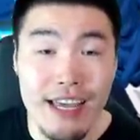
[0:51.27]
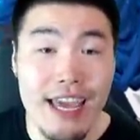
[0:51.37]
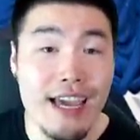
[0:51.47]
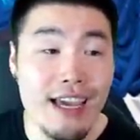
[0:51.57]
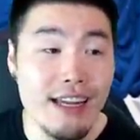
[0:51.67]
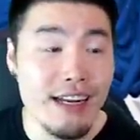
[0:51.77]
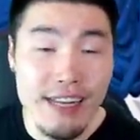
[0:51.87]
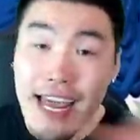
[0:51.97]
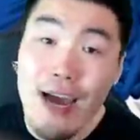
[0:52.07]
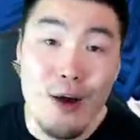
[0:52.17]
And
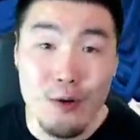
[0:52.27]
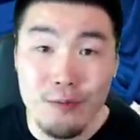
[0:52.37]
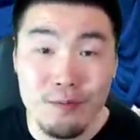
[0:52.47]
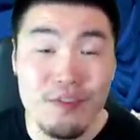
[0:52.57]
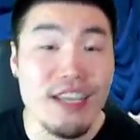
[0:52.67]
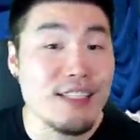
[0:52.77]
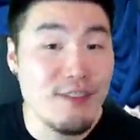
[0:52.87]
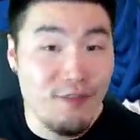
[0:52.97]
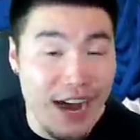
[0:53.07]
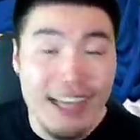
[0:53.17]
now, it's
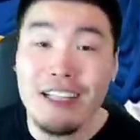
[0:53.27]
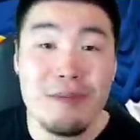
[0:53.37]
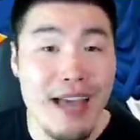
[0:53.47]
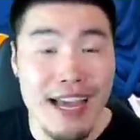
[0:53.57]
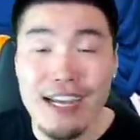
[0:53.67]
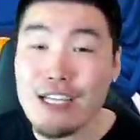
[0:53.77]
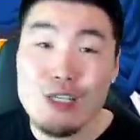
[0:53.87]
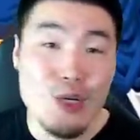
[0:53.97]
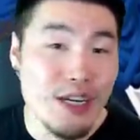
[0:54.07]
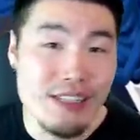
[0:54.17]
finally back
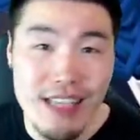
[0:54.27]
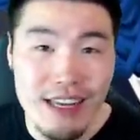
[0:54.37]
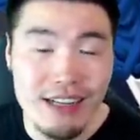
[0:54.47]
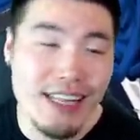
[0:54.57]
two years later.